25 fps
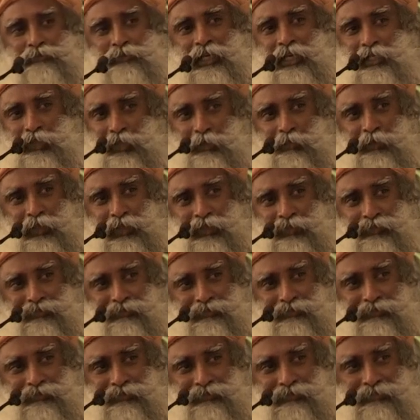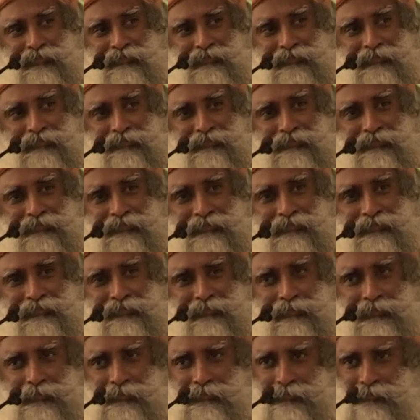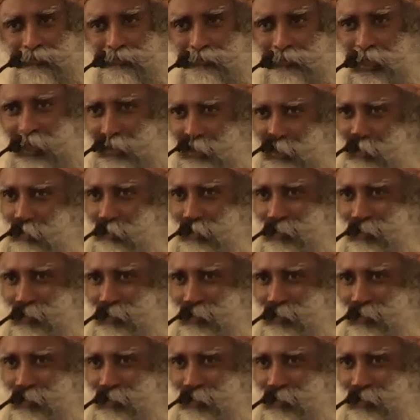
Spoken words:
Has it been? Has it